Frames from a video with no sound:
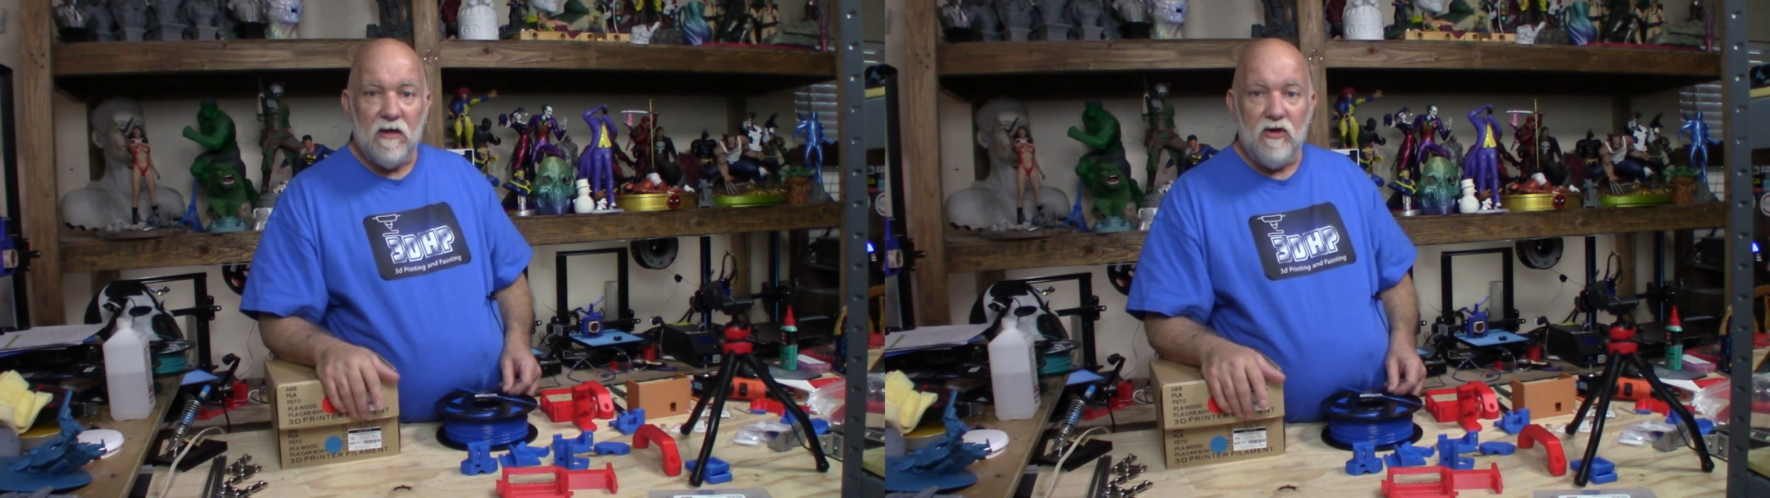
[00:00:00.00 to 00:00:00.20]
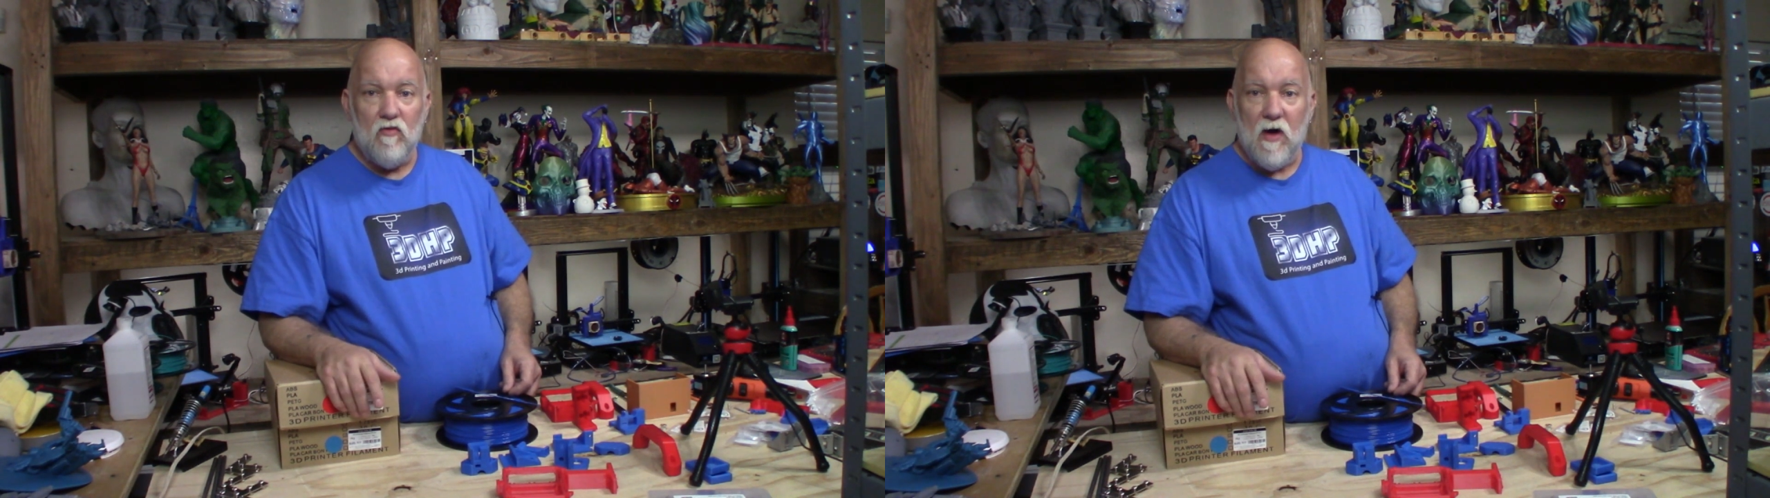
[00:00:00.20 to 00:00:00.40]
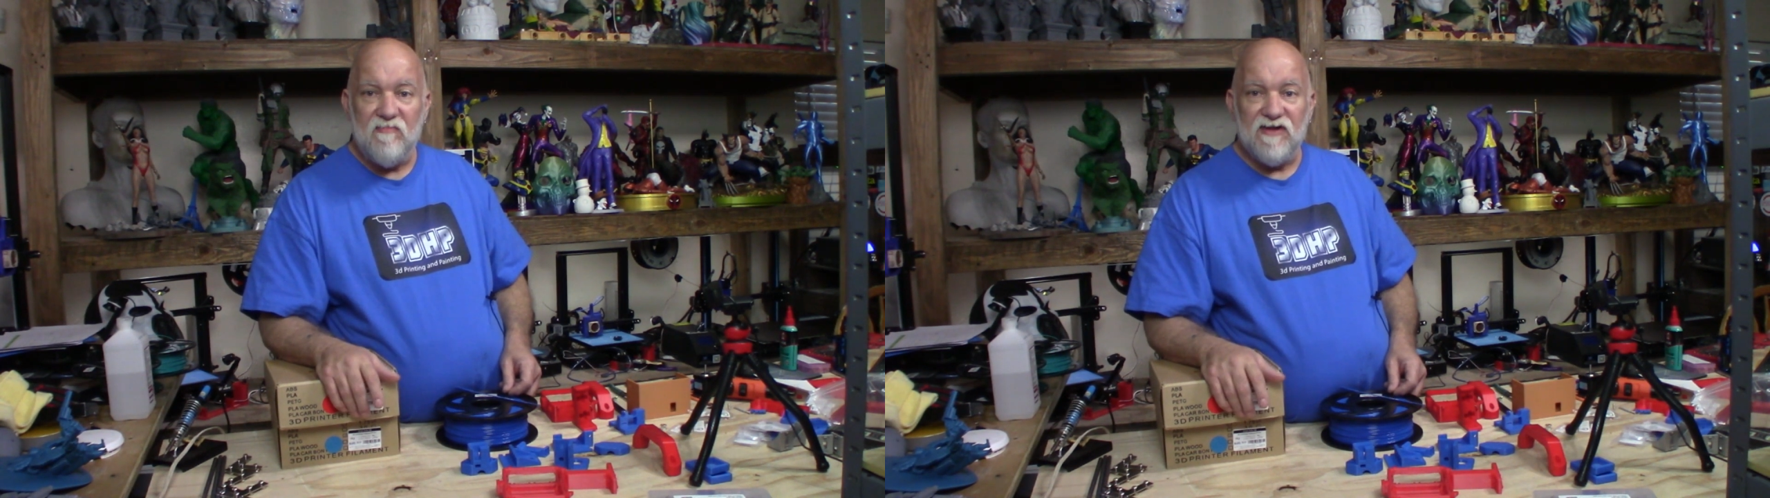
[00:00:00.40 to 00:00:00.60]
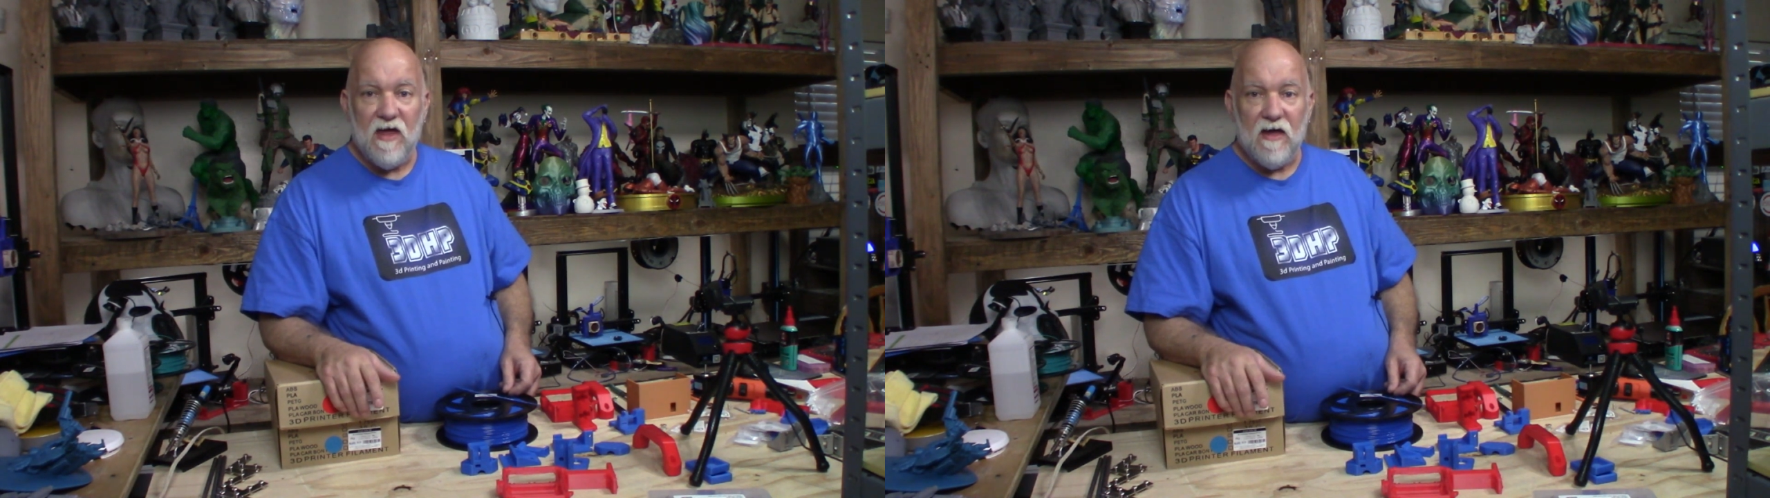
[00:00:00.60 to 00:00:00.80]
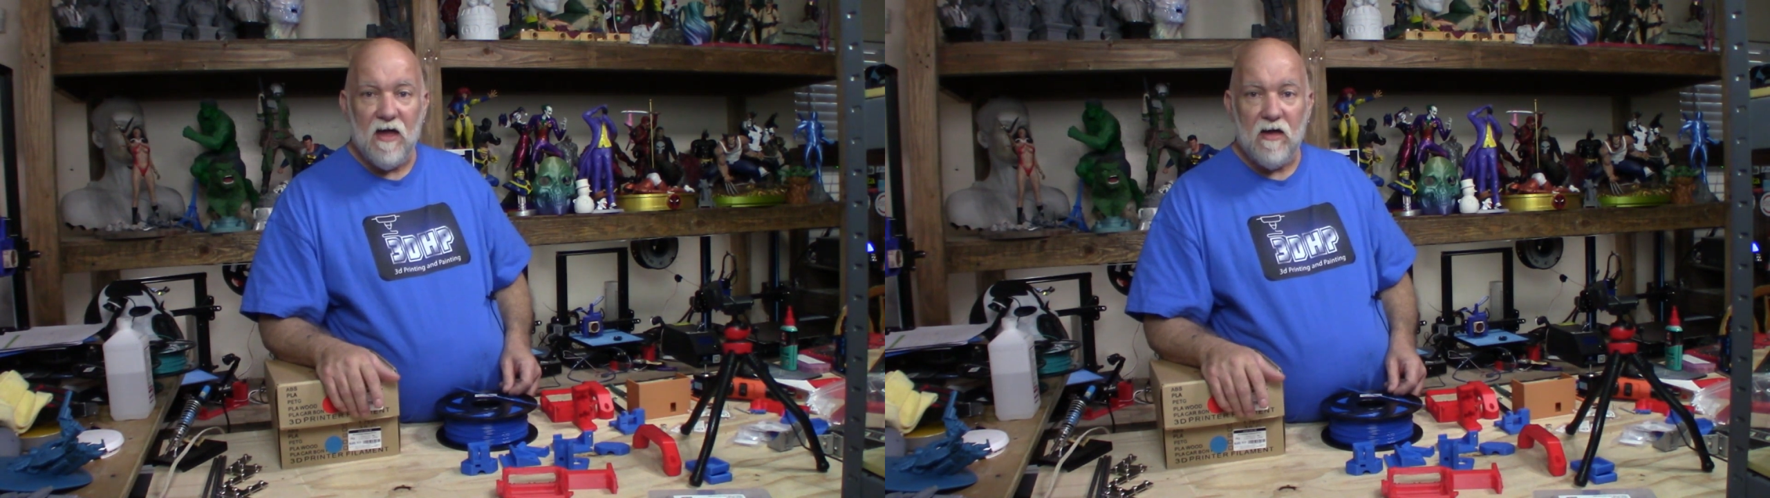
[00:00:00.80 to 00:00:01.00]
new
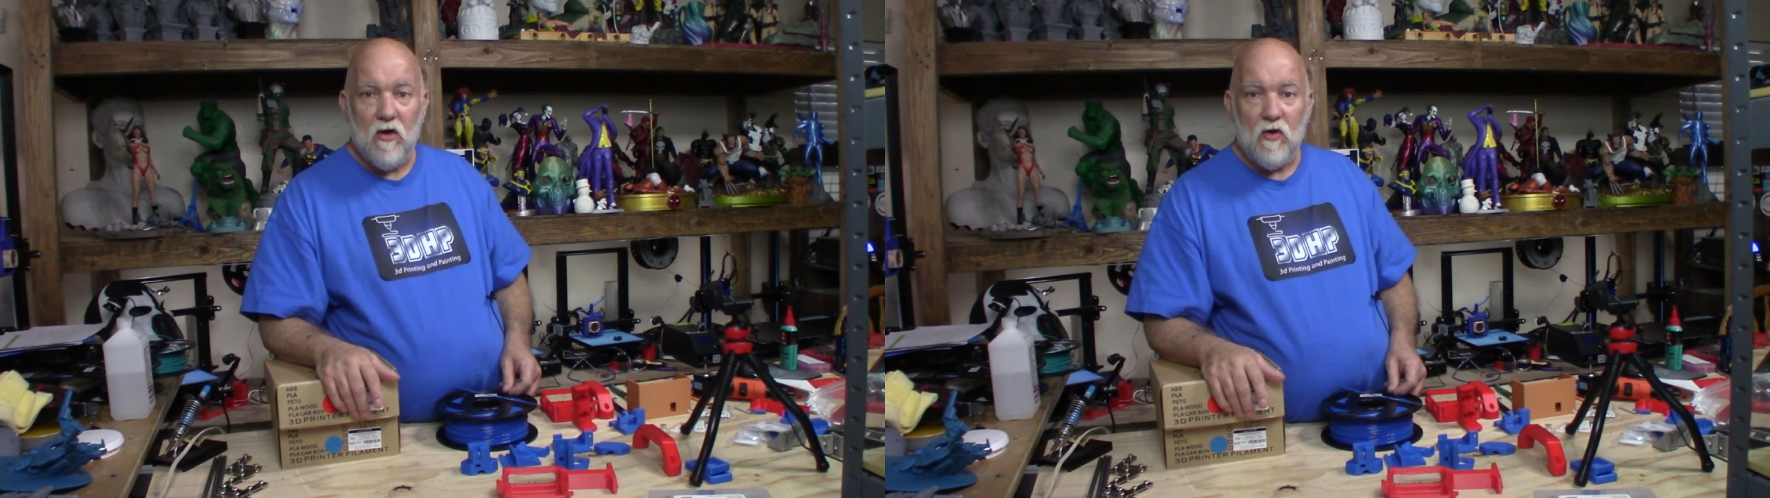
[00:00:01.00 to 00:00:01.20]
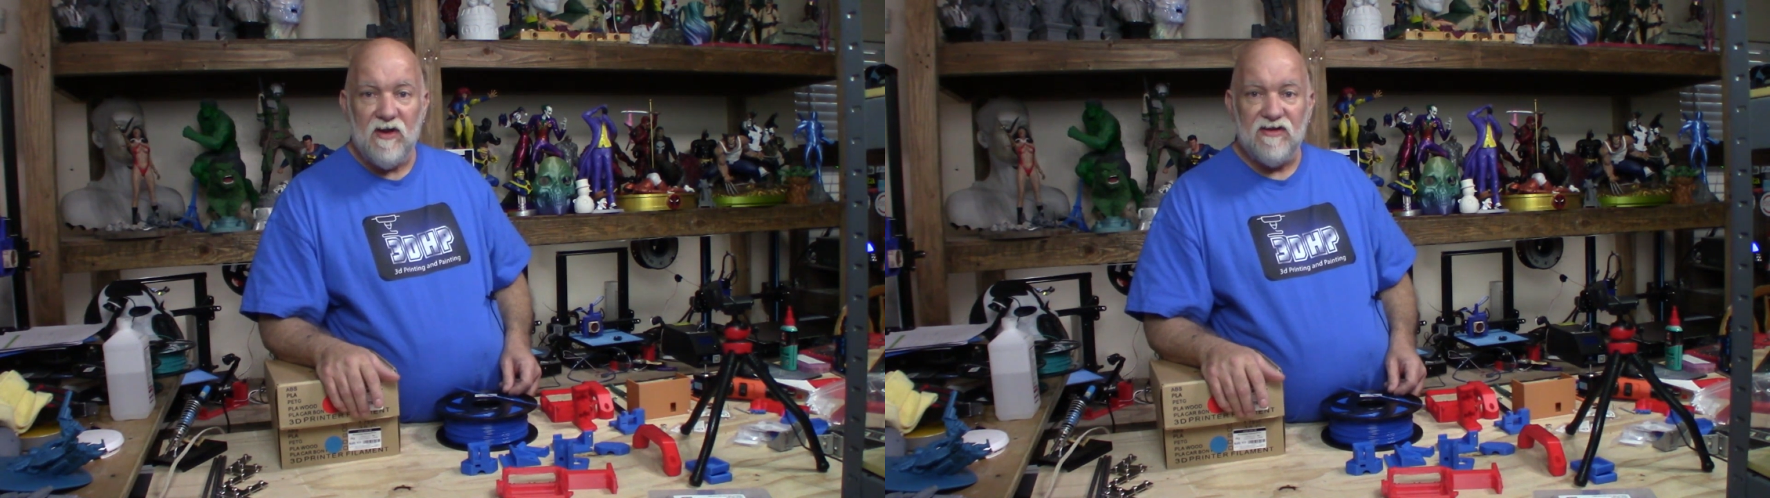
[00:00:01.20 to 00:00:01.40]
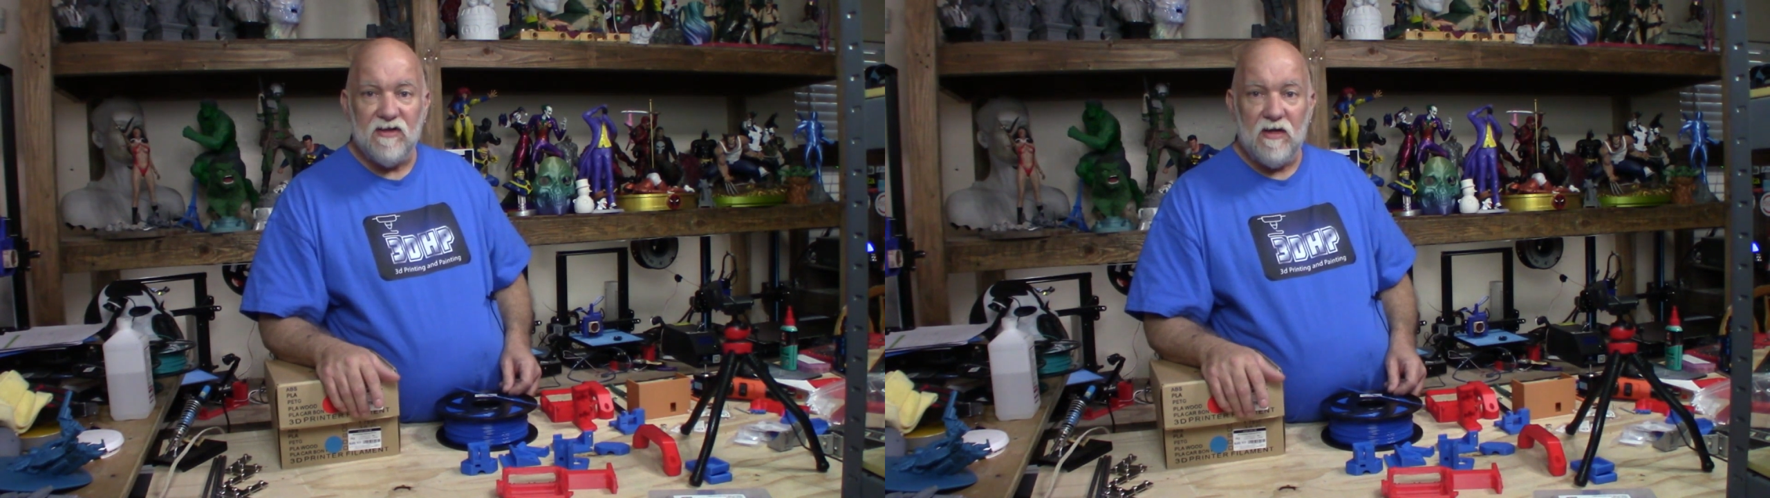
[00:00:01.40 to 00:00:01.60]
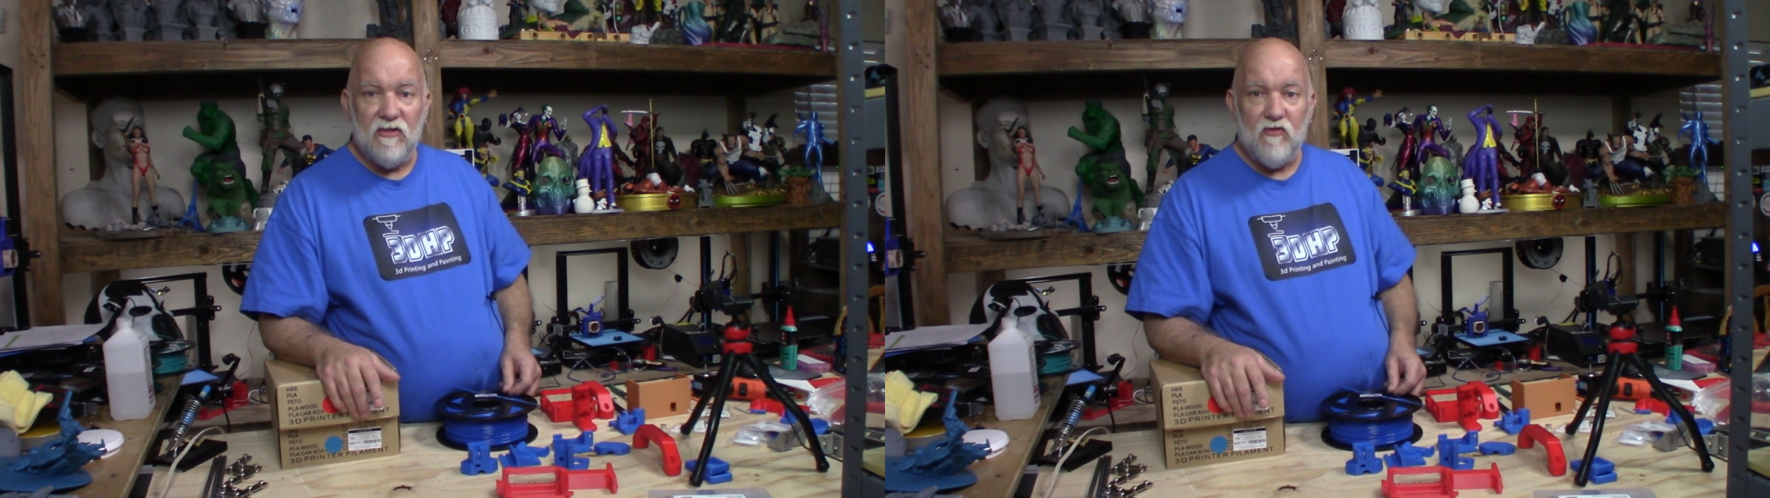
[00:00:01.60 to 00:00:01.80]
website I got going is uh,